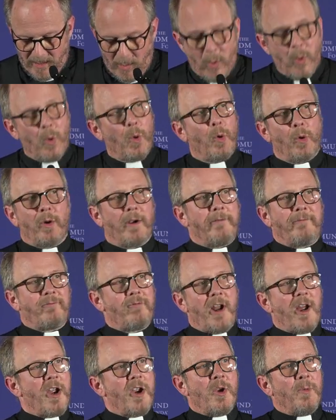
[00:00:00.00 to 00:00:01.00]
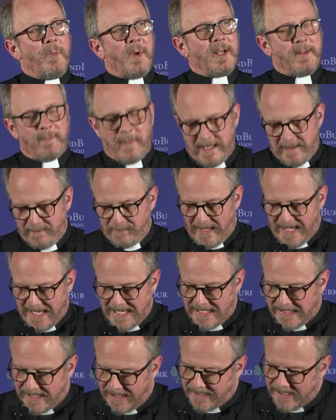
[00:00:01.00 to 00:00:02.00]
All of Rome had been
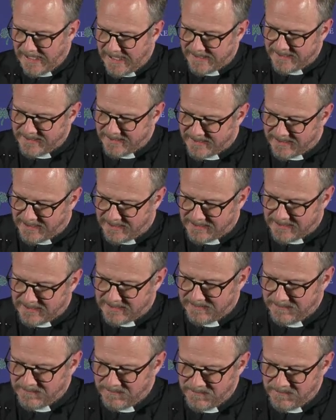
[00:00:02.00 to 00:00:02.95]
pagan, hadn't it?